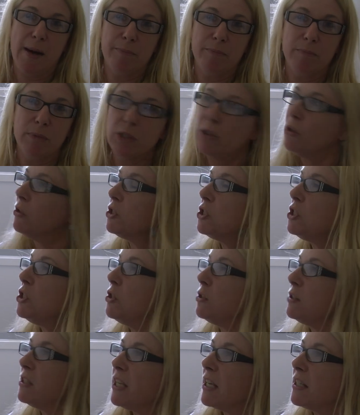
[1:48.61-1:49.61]

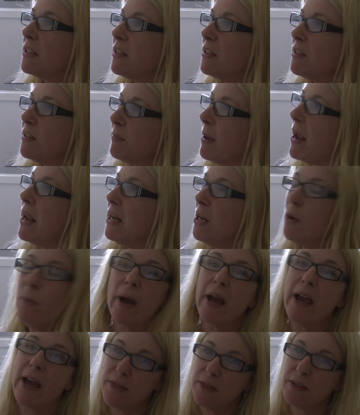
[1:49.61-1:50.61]
misogyny or sexism
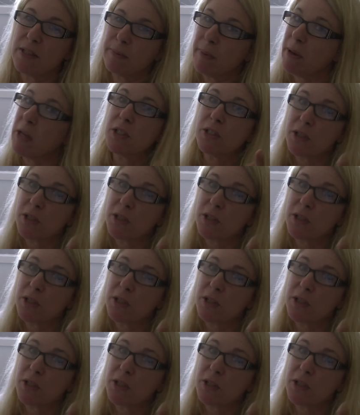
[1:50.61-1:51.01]
anywhere in the speech.